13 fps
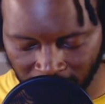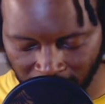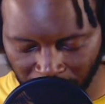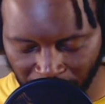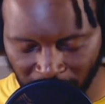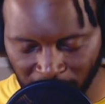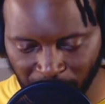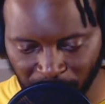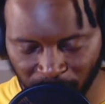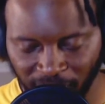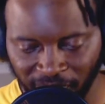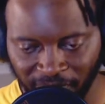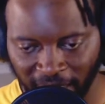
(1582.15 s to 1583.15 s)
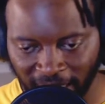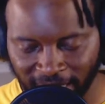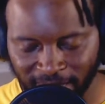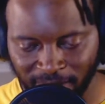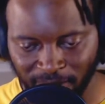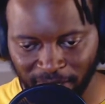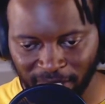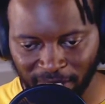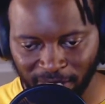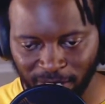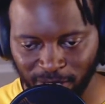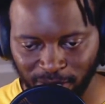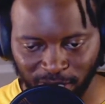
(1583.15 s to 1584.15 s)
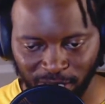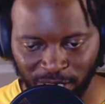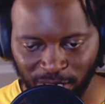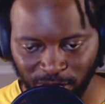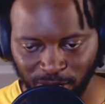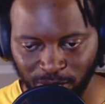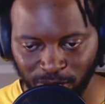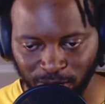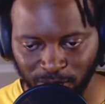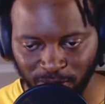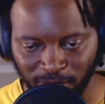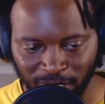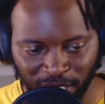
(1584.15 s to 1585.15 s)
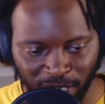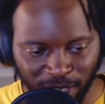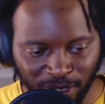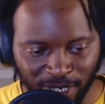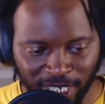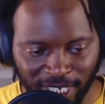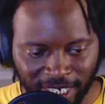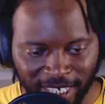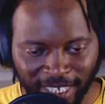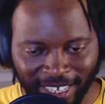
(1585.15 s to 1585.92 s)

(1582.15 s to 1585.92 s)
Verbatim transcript: bulletproof vest with the Gucci shoes, with the Gucci